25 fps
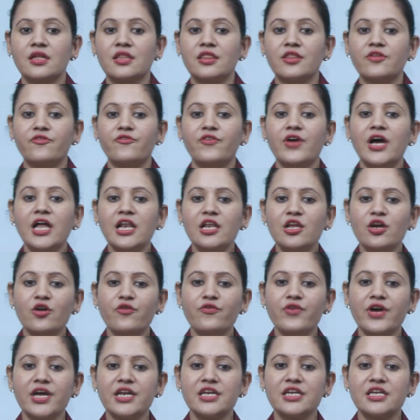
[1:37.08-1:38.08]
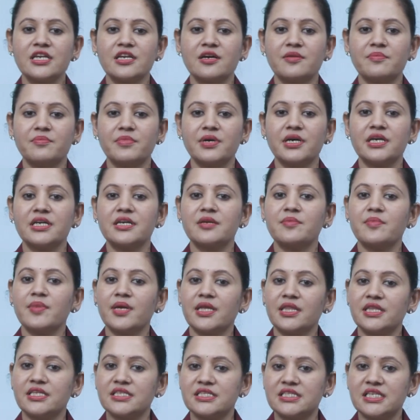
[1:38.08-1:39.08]
the value of any number
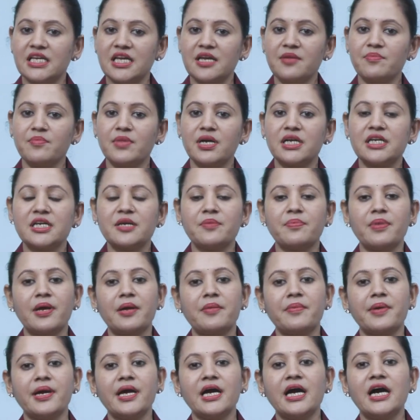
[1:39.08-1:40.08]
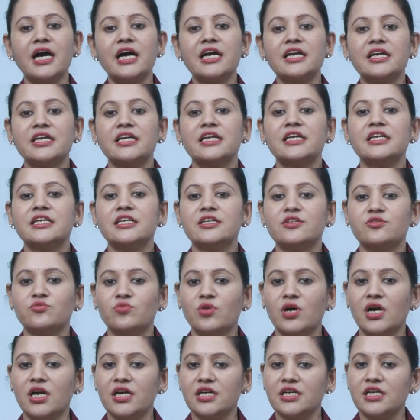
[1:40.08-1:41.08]
remain the same multiplied by 100 into
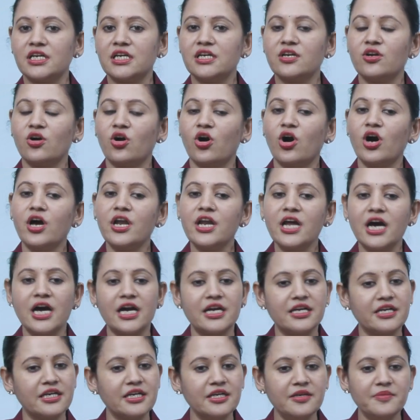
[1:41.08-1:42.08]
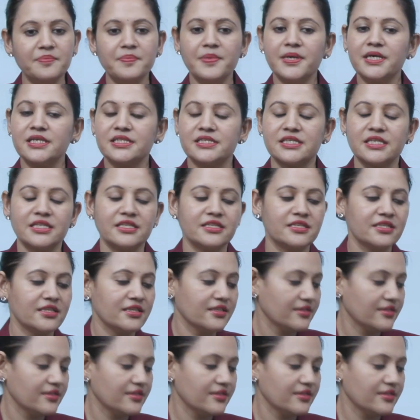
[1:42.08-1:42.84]
100 or 100%.